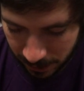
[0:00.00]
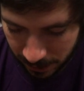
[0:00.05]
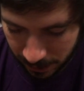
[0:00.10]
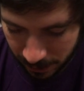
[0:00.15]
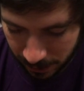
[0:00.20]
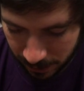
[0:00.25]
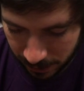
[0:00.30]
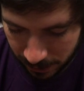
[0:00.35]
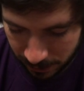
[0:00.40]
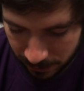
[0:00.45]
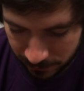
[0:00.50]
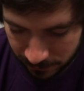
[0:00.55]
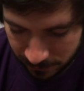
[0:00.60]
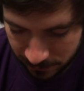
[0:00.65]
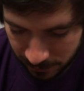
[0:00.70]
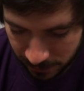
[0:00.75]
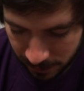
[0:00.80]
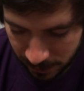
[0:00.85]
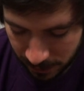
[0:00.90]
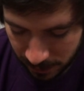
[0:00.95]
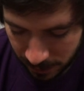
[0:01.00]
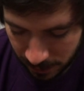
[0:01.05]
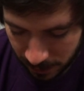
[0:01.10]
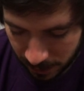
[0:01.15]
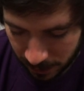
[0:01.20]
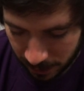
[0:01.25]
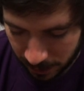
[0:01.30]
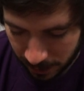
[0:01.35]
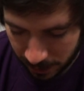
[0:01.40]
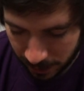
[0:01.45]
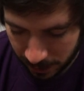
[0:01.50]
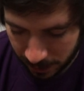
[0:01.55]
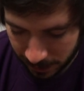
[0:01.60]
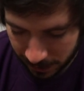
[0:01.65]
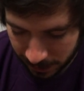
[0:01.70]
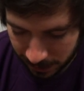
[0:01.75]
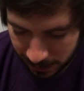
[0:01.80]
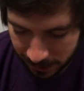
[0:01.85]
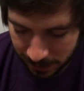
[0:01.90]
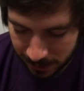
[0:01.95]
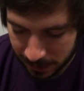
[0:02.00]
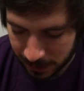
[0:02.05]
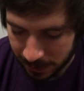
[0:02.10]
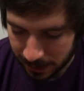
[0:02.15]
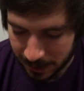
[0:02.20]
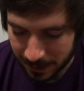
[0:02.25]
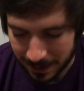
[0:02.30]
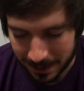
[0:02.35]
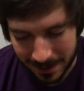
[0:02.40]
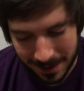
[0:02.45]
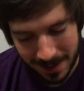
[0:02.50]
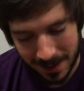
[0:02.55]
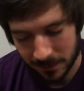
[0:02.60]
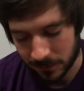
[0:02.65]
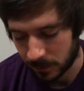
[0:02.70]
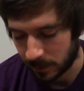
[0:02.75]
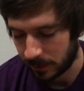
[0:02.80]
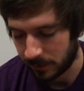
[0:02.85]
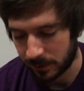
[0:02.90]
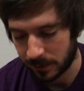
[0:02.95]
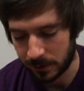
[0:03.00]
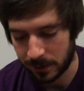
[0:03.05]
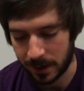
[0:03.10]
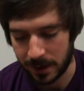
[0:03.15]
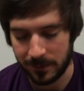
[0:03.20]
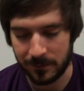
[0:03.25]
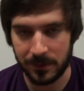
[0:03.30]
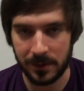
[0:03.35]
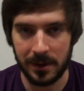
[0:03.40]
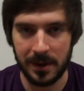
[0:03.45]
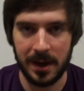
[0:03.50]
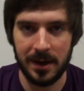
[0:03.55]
and uh, can't remember her name for the